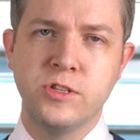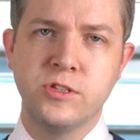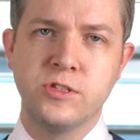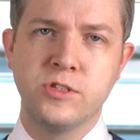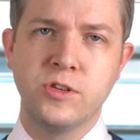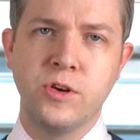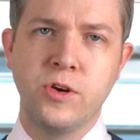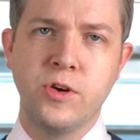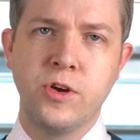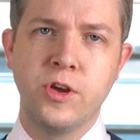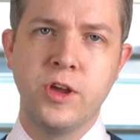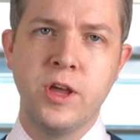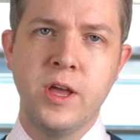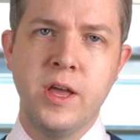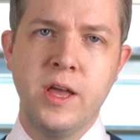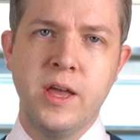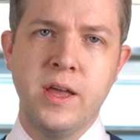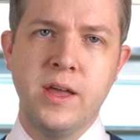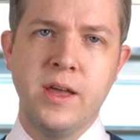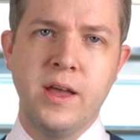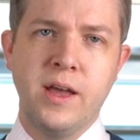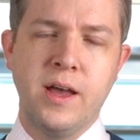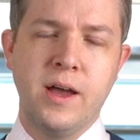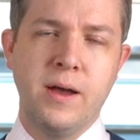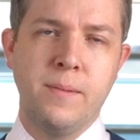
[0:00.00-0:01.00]
And so
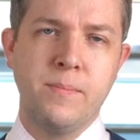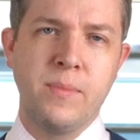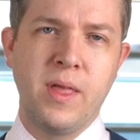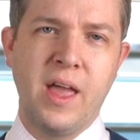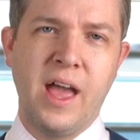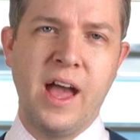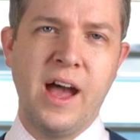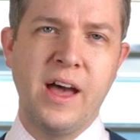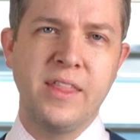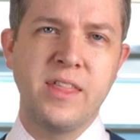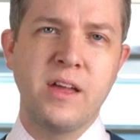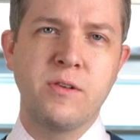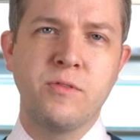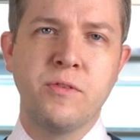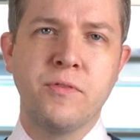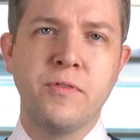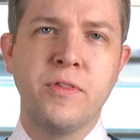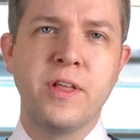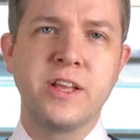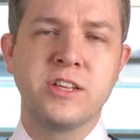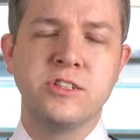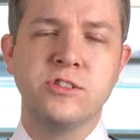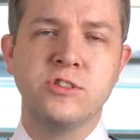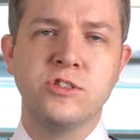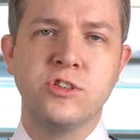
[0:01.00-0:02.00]
um, how that
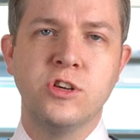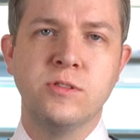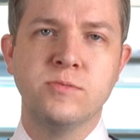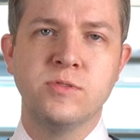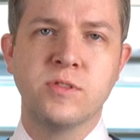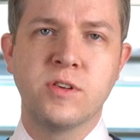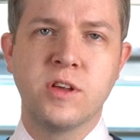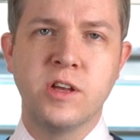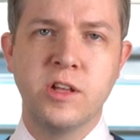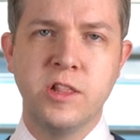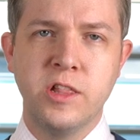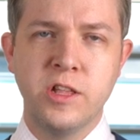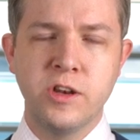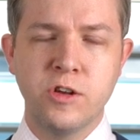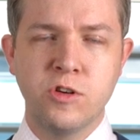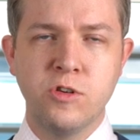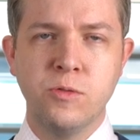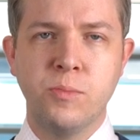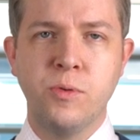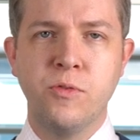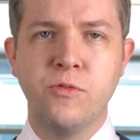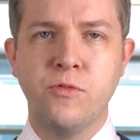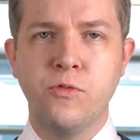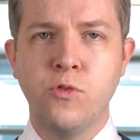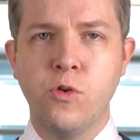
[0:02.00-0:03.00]
reflects in terms of
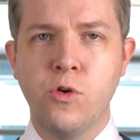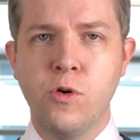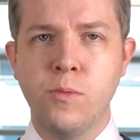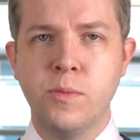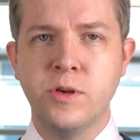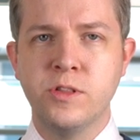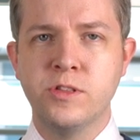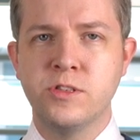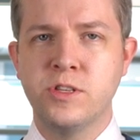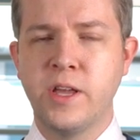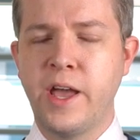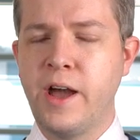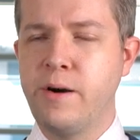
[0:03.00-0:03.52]
clinical performance,